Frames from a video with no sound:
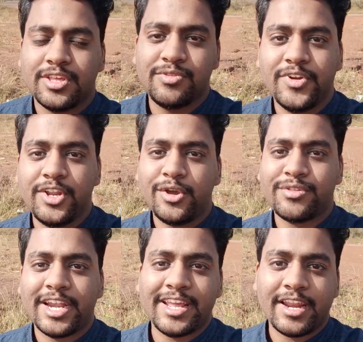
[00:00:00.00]
this video
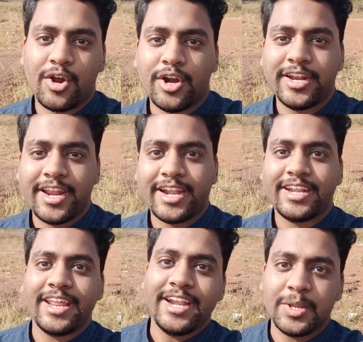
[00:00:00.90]
is getting recorded at
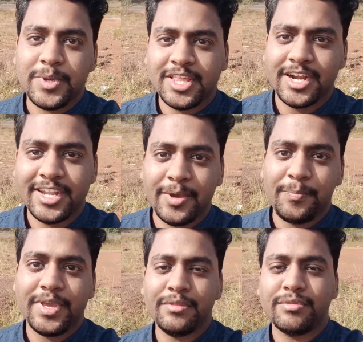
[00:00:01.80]
1080p 30
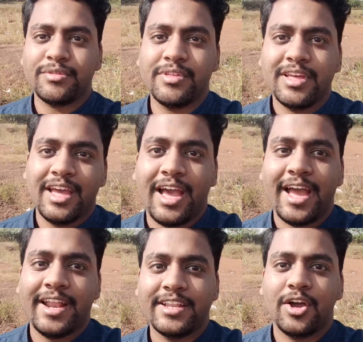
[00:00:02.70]
fps
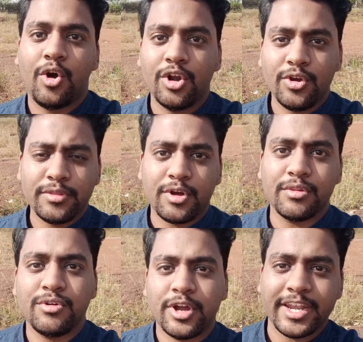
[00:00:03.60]
and the audio is
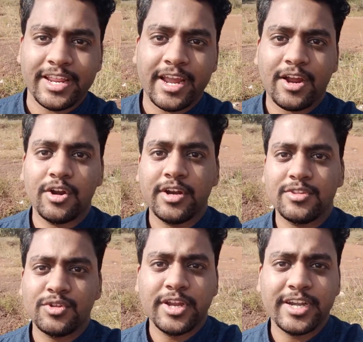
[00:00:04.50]
also getting
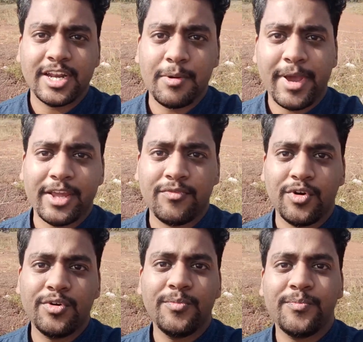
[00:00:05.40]
recorded through the internal
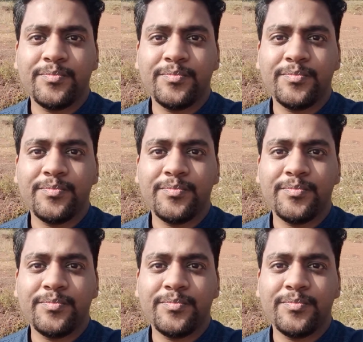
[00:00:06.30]
microphone.